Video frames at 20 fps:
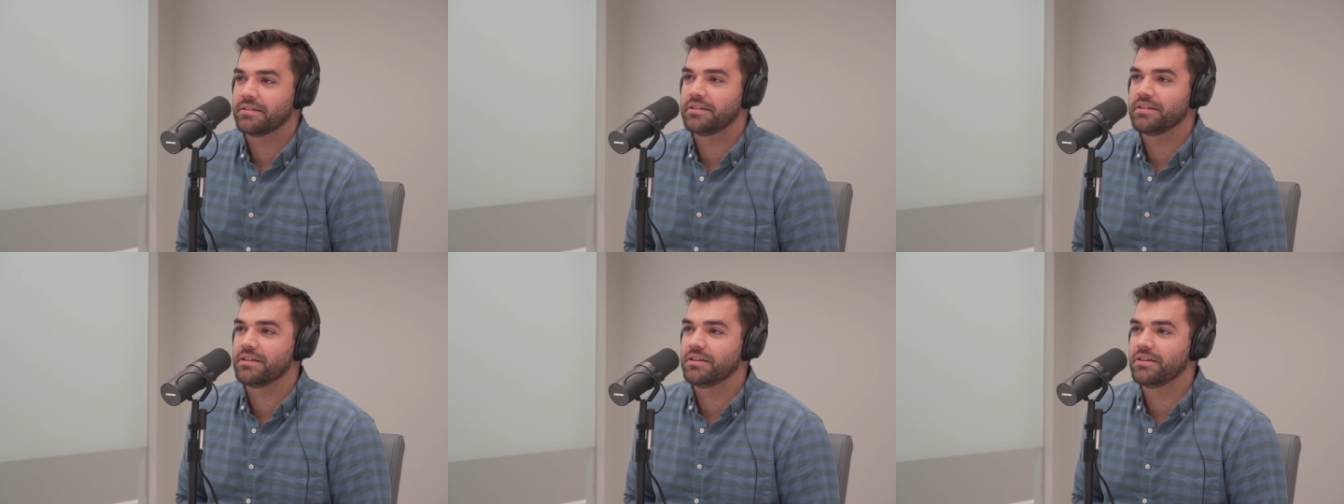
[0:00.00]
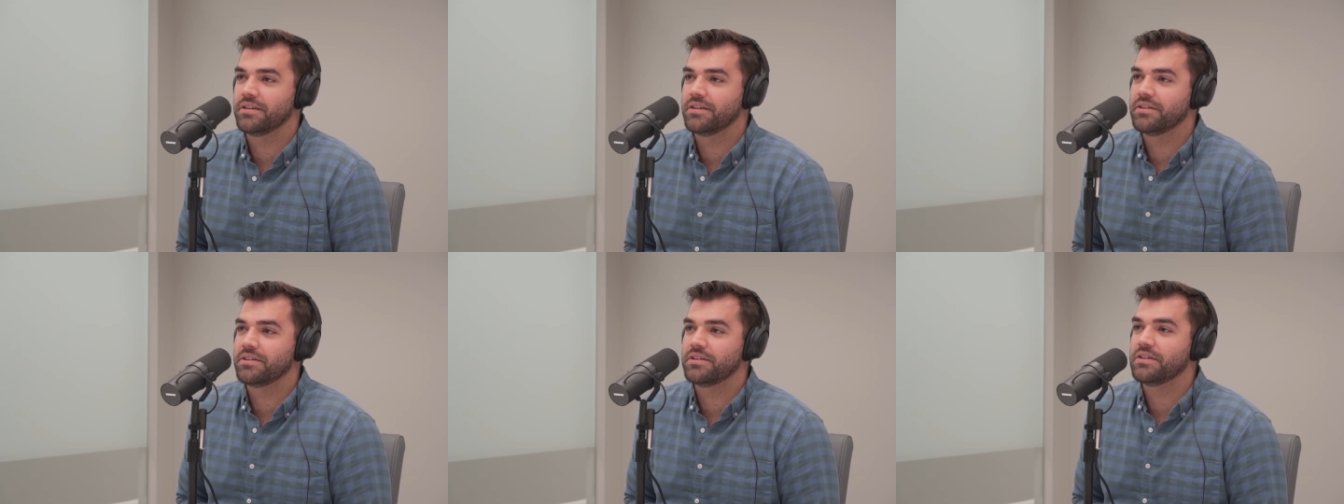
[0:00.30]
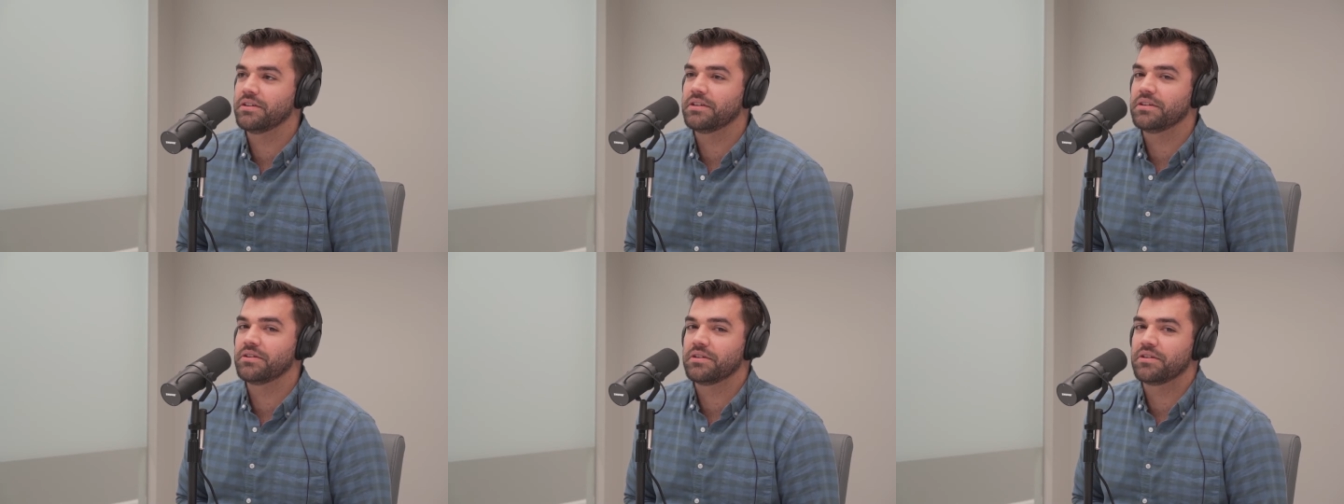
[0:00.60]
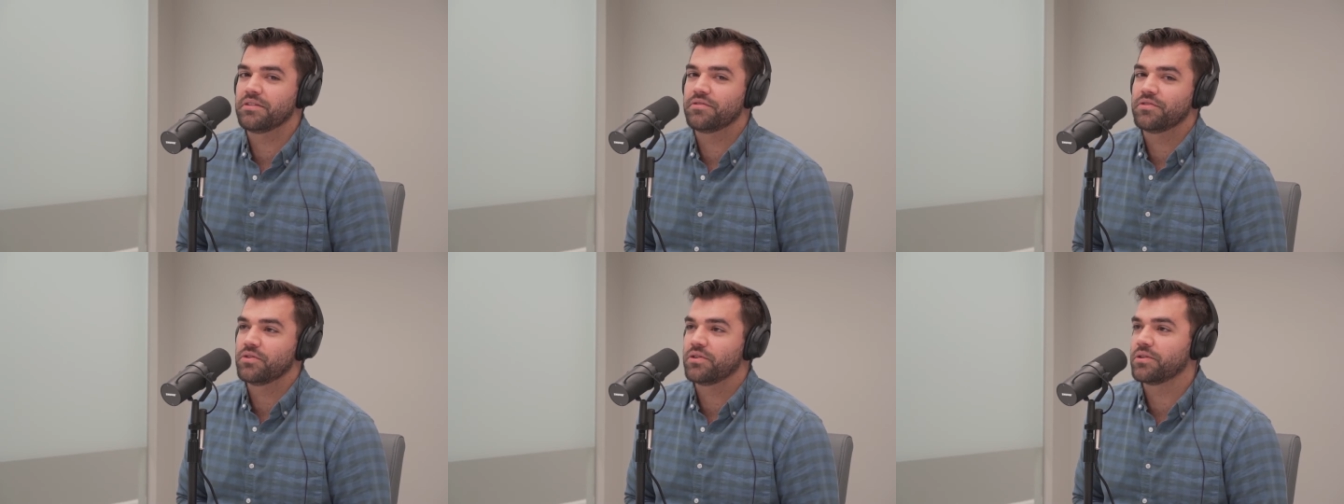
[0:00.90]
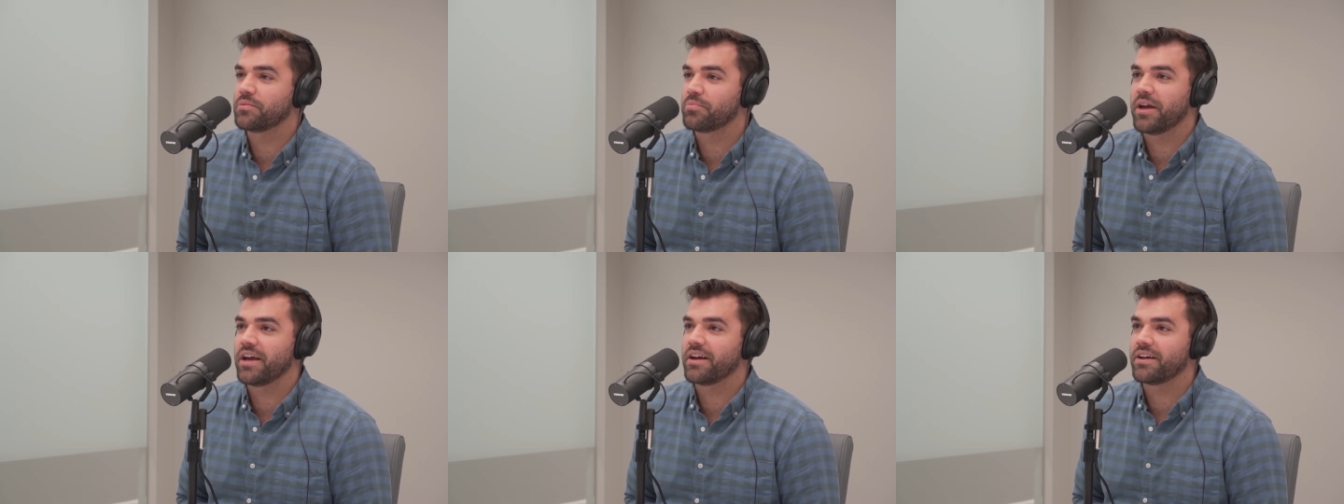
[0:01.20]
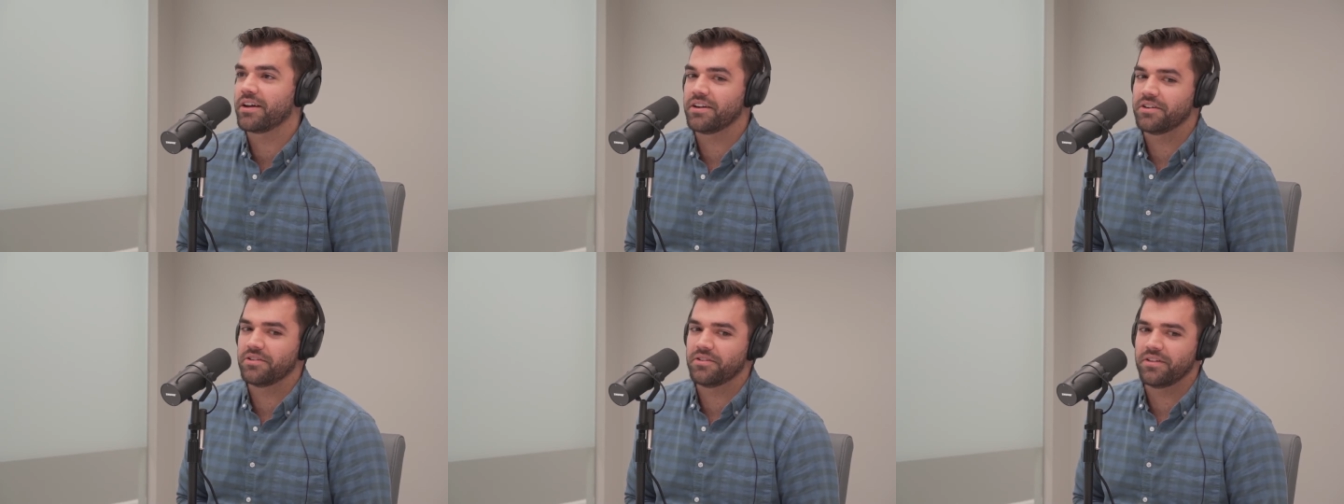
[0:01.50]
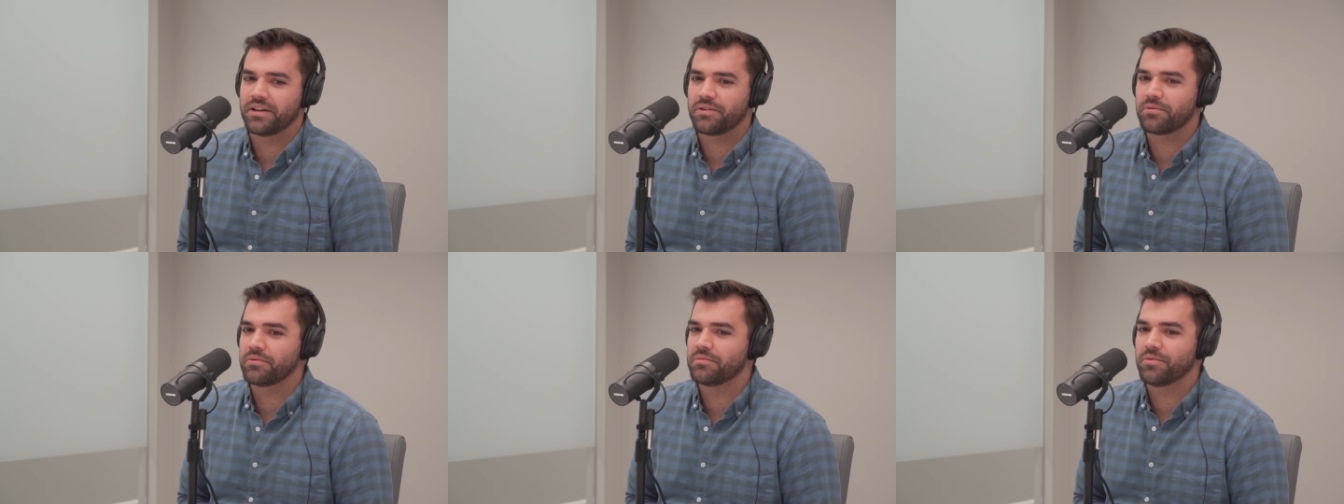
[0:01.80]
you know, if you look back on it, you're
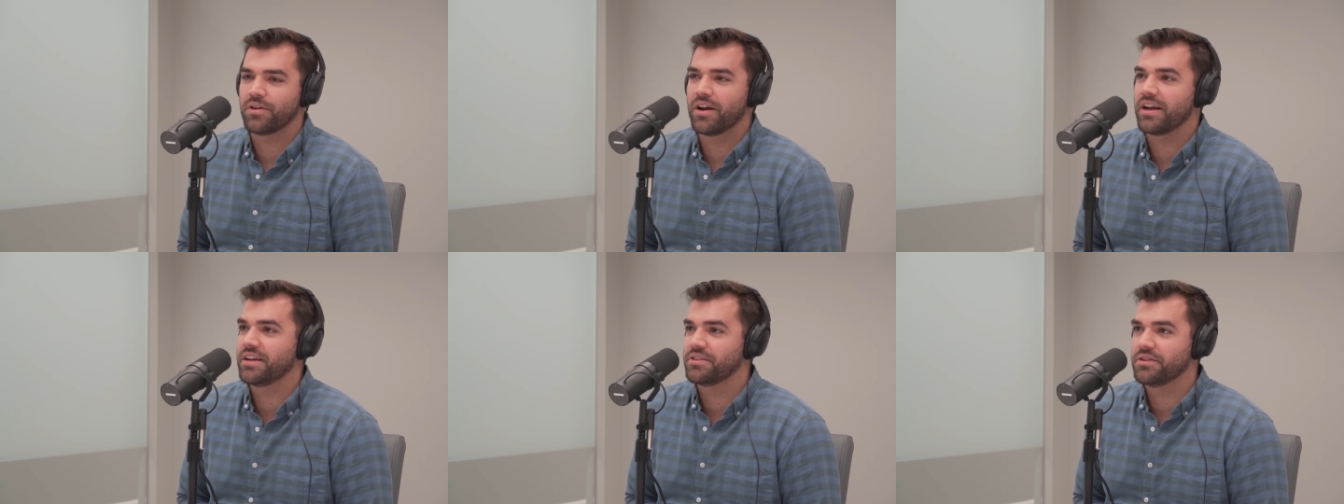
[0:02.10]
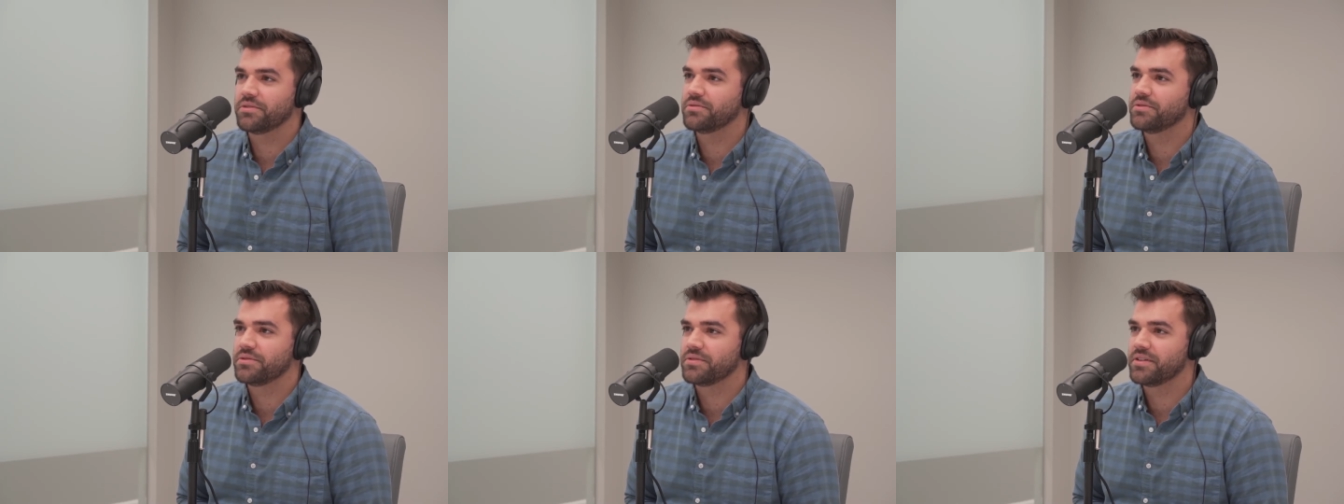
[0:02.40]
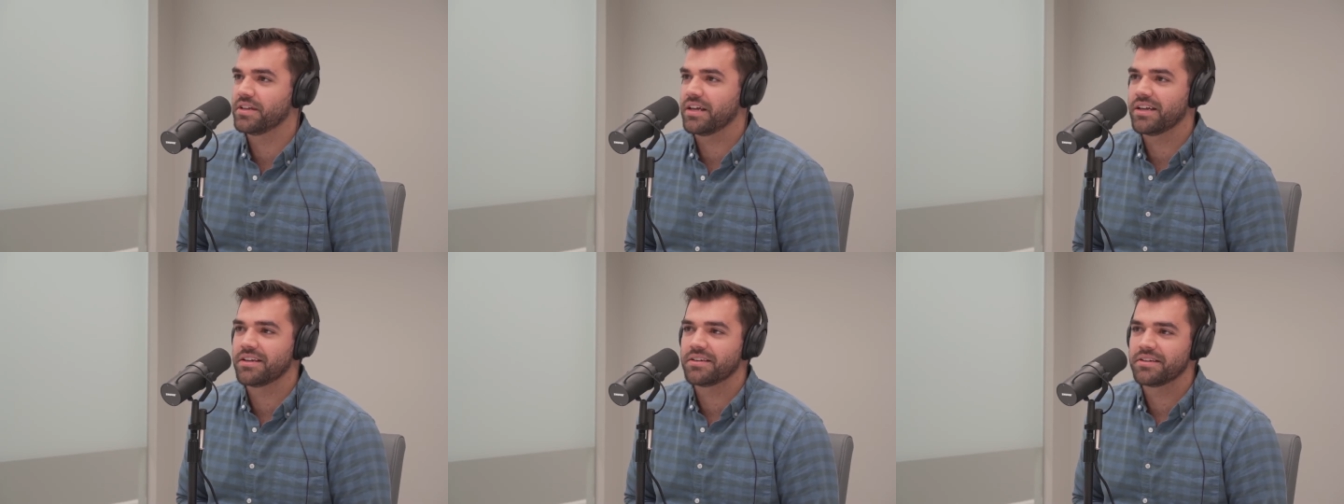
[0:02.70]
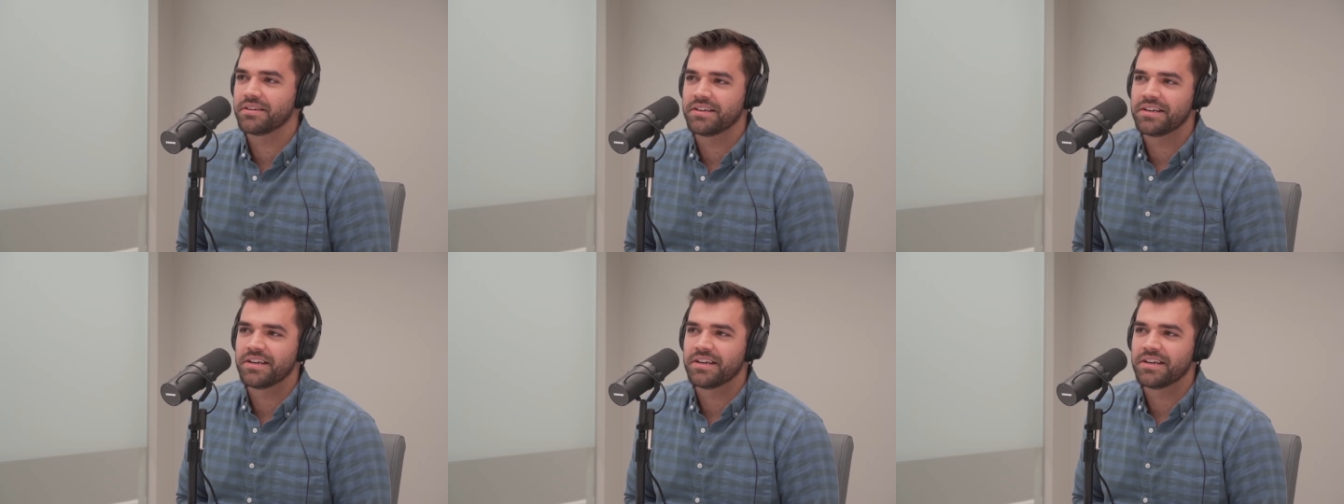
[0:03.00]
like, Brian, don't do that.